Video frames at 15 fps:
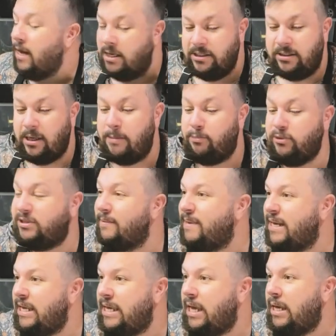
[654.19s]
I was going to put some in
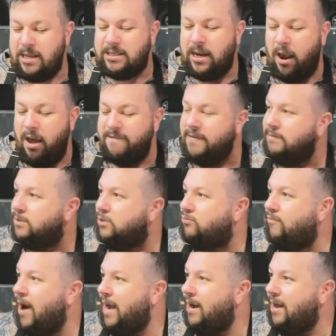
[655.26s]
here. I said ivy was a
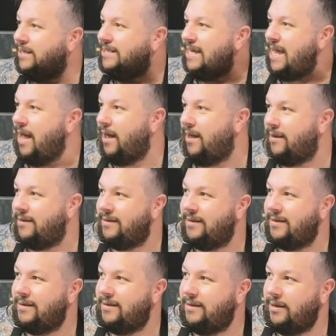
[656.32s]
great idea.
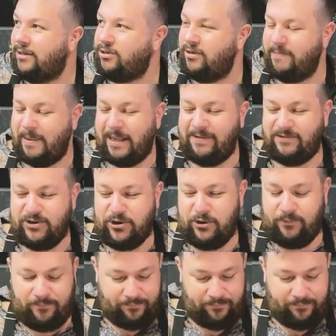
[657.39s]
I should have believed in you.